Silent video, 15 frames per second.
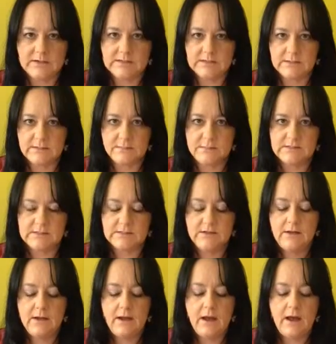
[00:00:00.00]
victims,
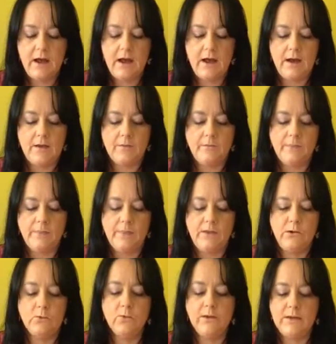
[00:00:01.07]

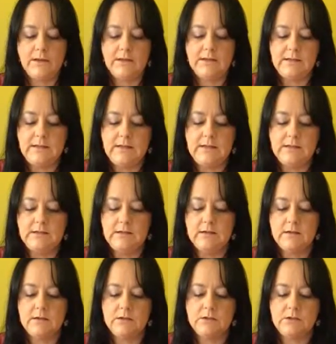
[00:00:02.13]
you really
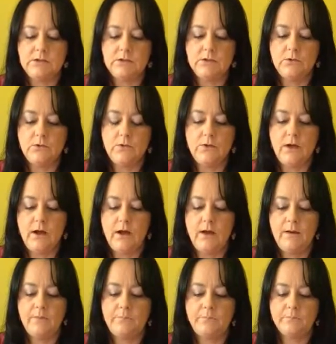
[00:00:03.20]
need to
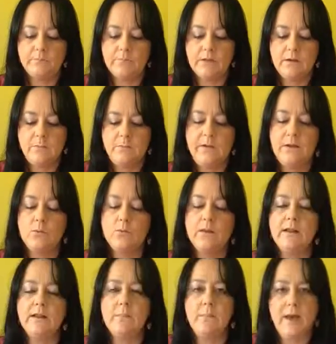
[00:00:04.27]
be
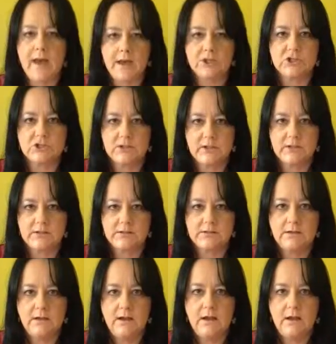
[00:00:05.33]
really passionate
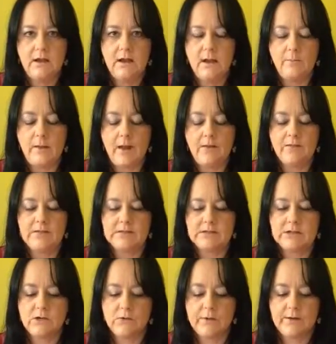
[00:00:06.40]
about this
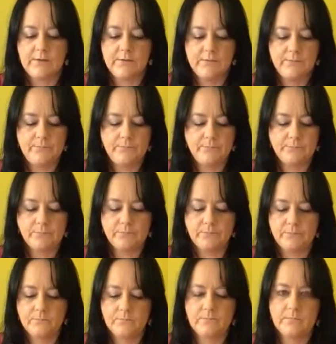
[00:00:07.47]
career.
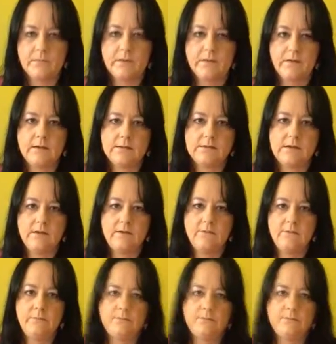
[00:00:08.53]
That's all.